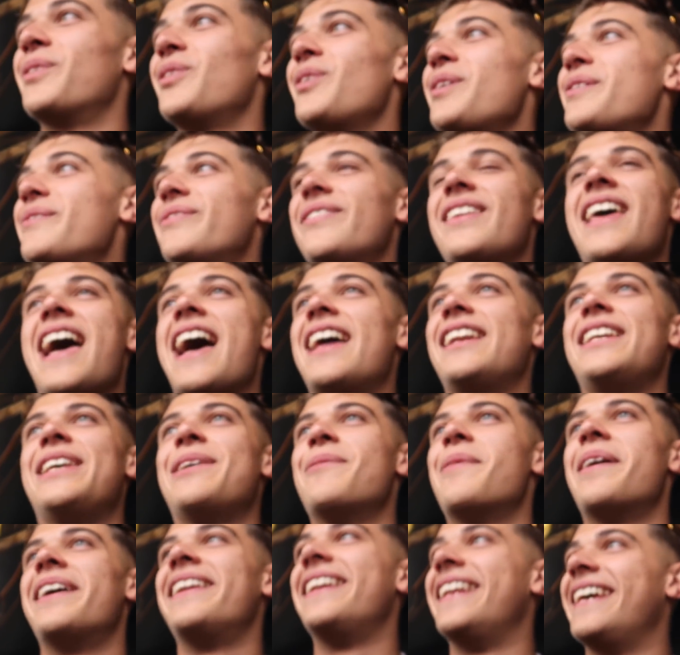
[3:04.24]
We're not even
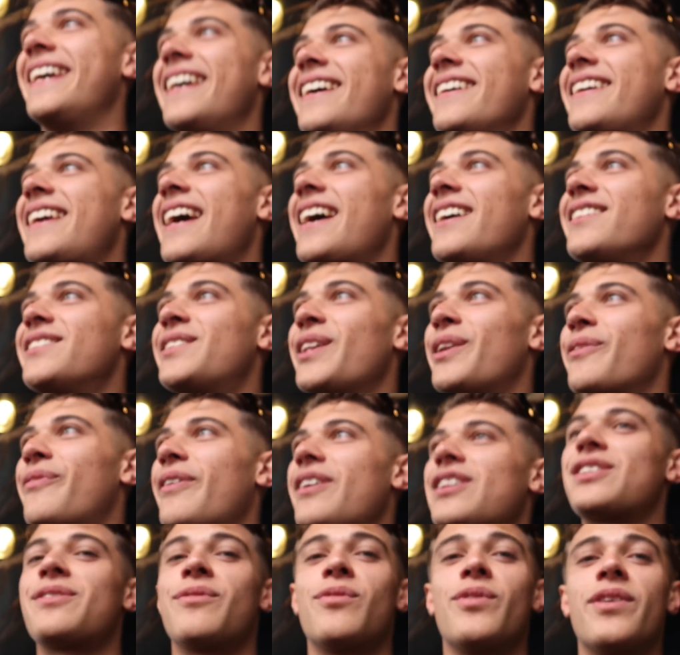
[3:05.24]
anywhere near getting to the
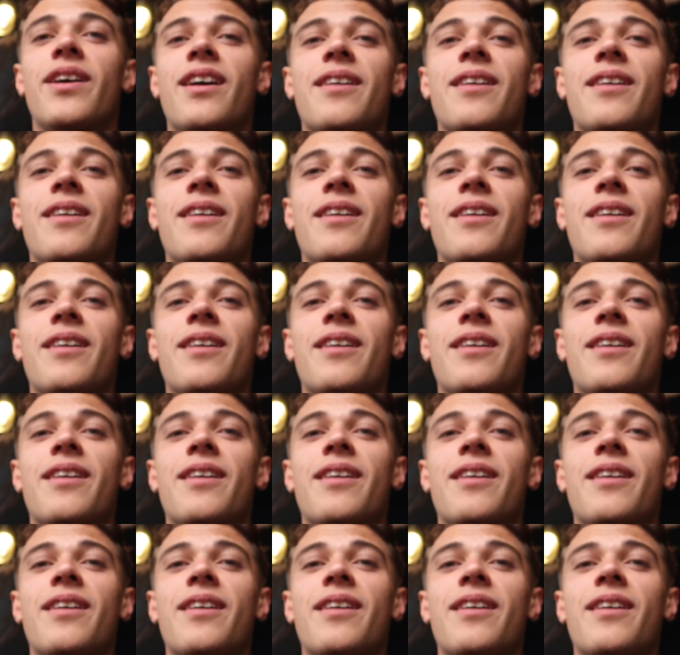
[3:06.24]
festival